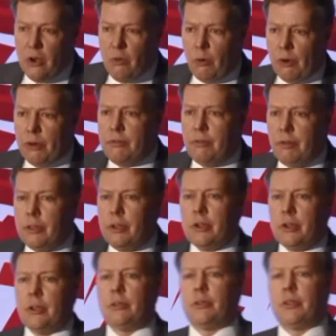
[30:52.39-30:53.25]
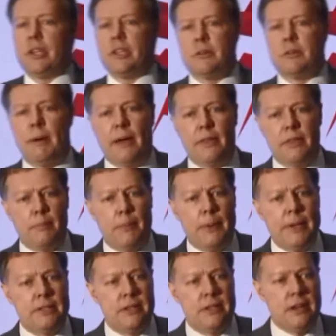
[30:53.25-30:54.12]
One of the other good things about
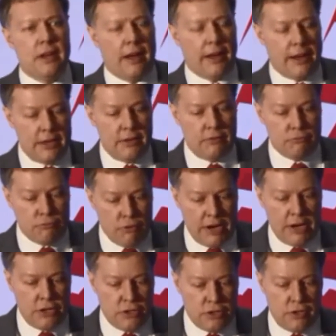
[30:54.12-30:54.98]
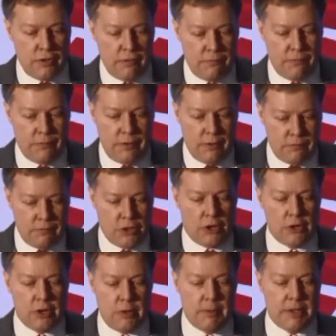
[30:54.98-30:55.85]
the PCI range of
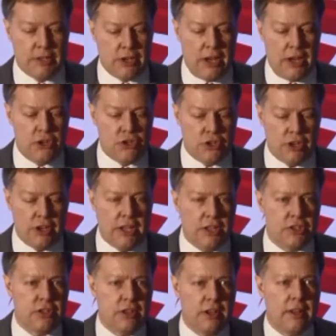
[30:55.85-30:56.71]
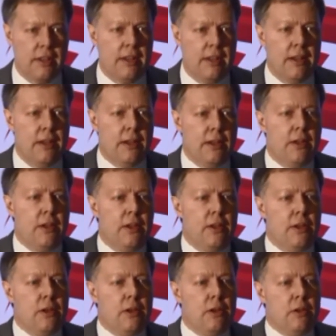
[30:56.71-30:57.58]
documentation is
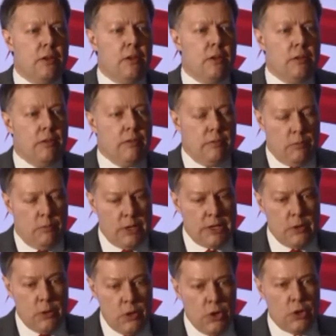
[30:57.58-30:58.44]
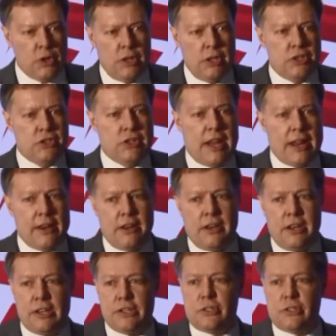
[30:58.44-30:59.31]
when you look at the
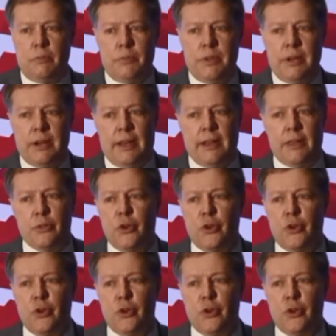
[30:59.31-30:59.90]
standard, it's something like